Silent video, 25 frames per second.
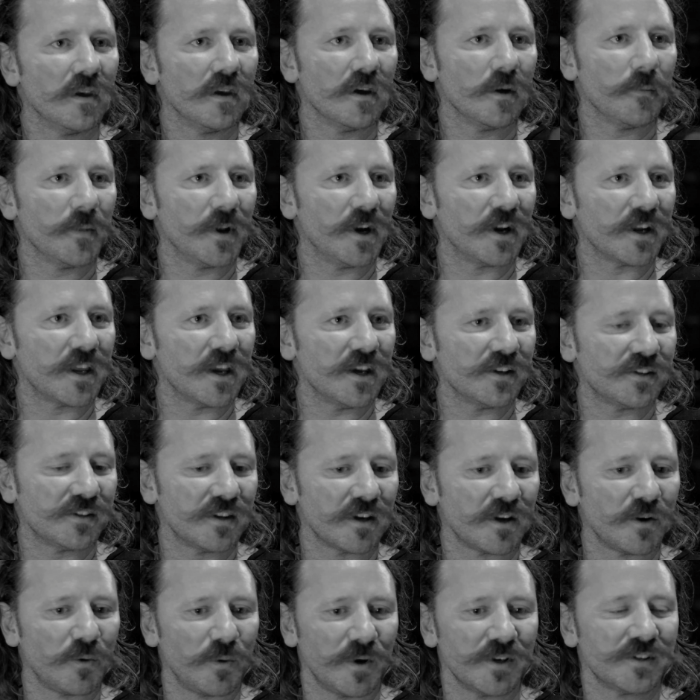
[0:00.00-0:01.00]
I mean, I guess the
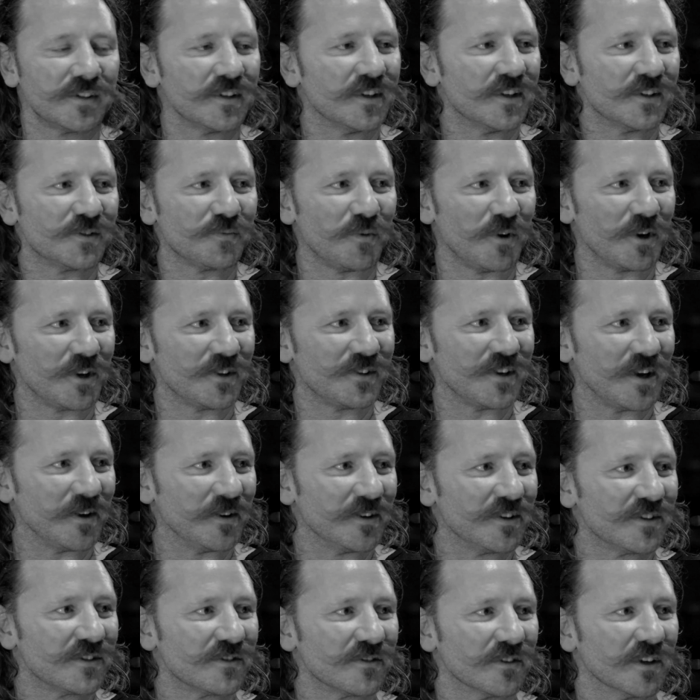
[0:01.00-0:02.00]
question is, what is our
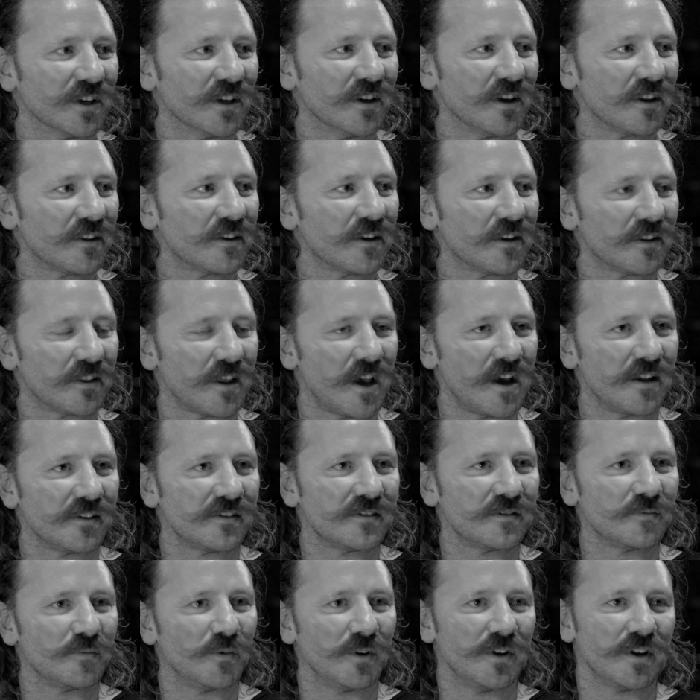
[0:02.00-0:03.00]
industry? And I think that's
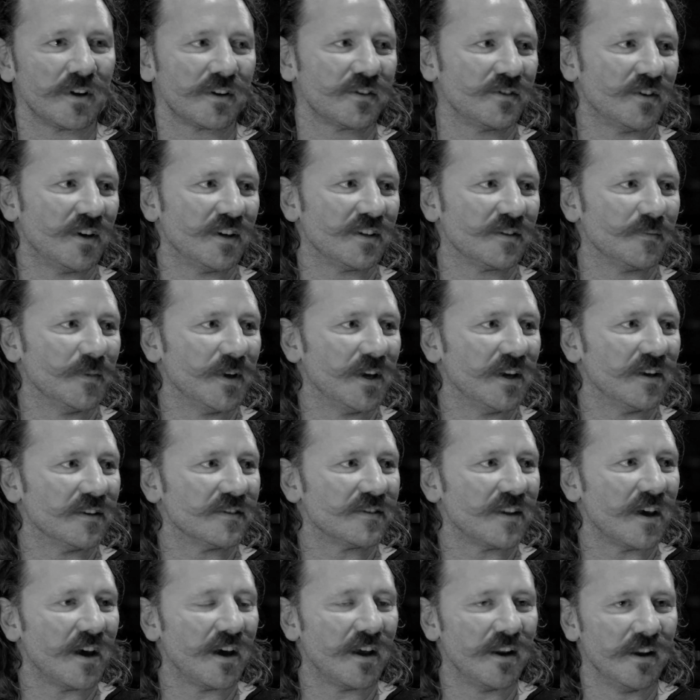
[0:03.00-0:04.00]
what excites me, is
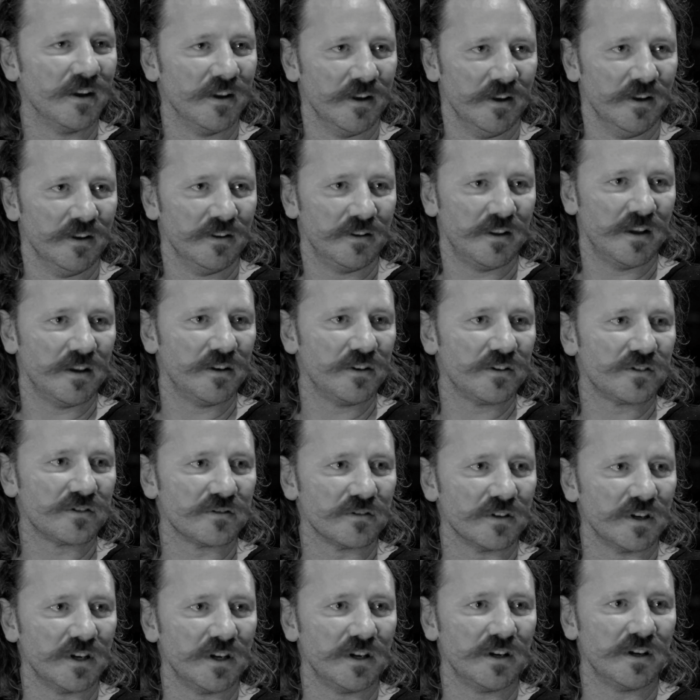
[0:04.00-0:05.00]
that the
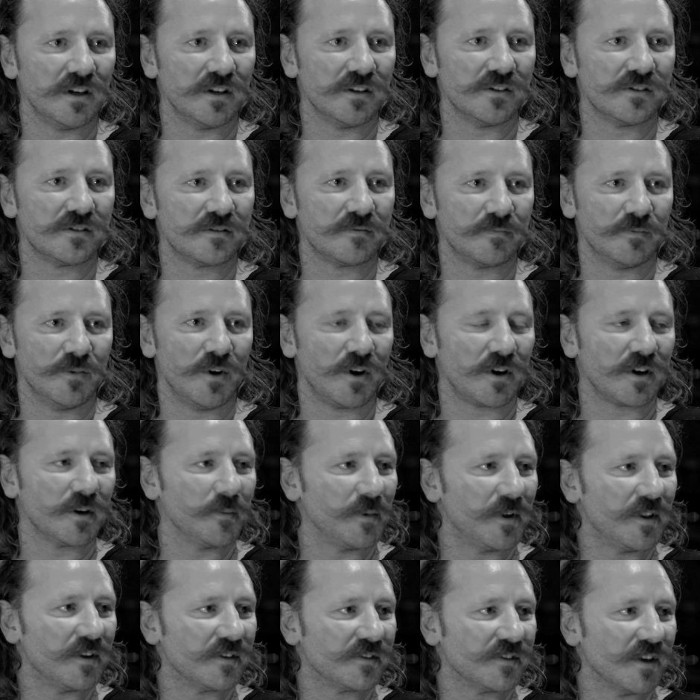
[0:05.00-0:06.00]
industry is not going to
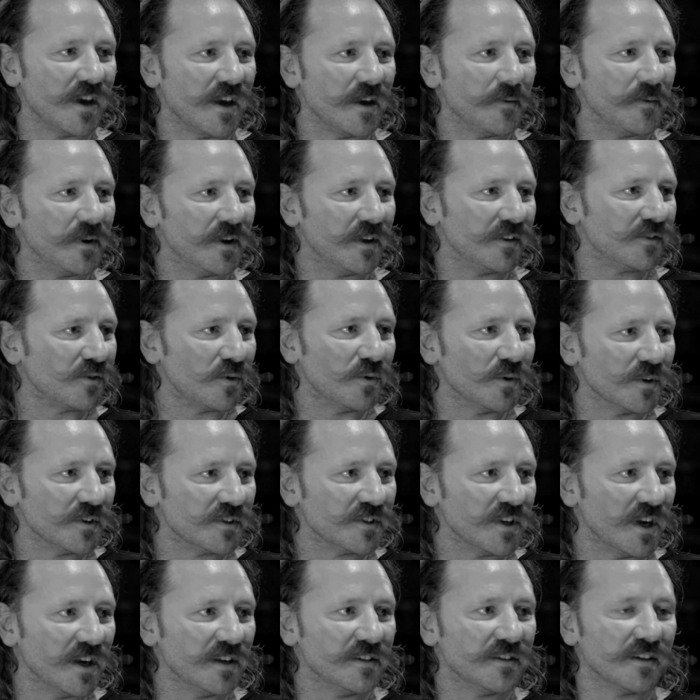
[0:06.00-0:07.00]
be the same and it's always
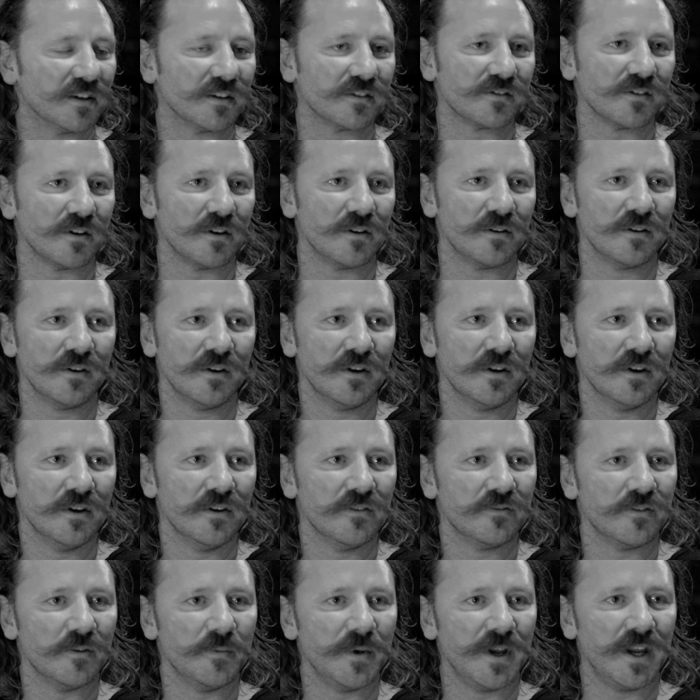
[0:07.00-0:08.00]
changing. So
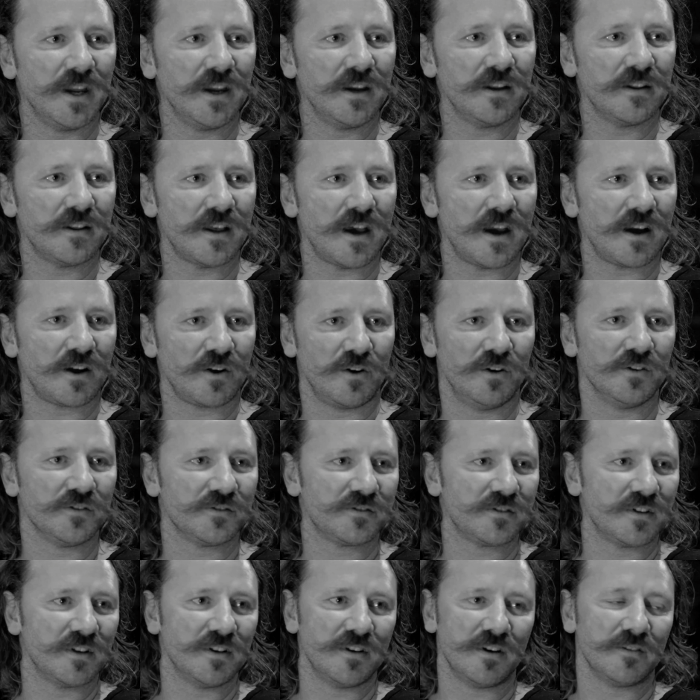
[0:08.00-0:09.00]
for me, that
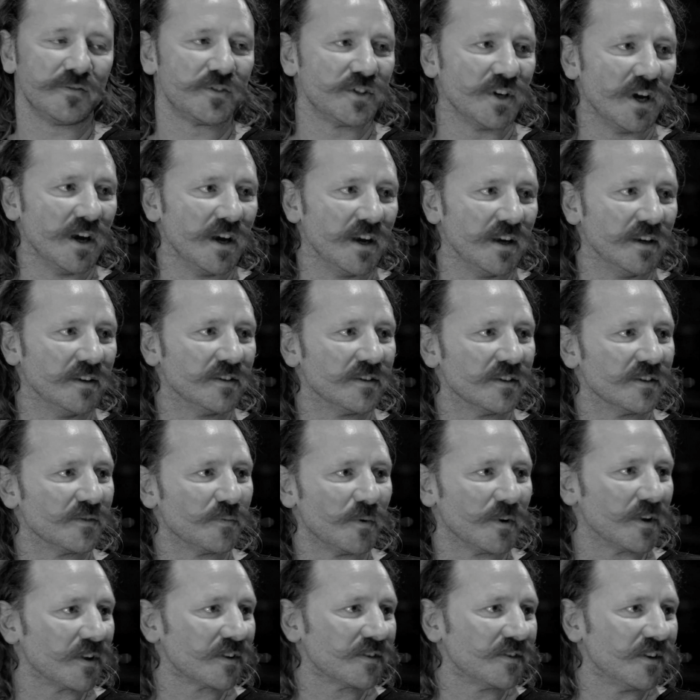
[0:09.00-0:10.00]
constant of change is
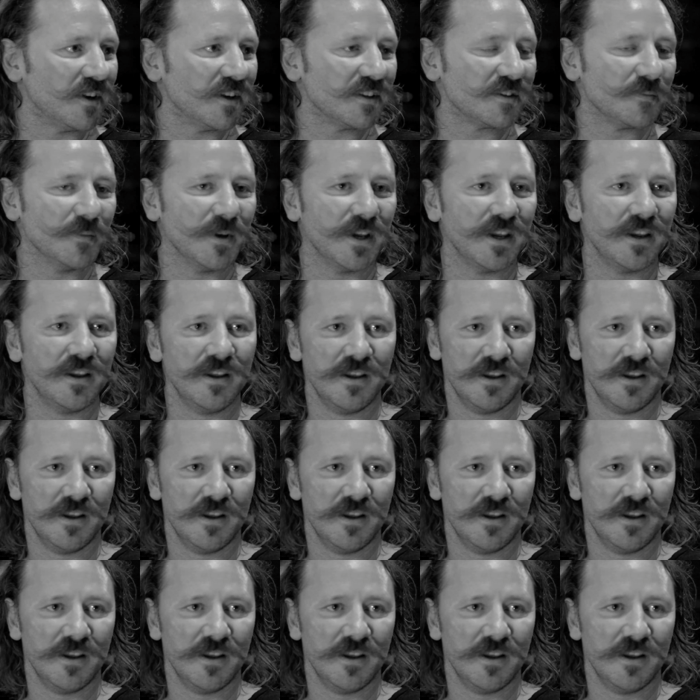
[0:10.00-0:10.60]
what excites me.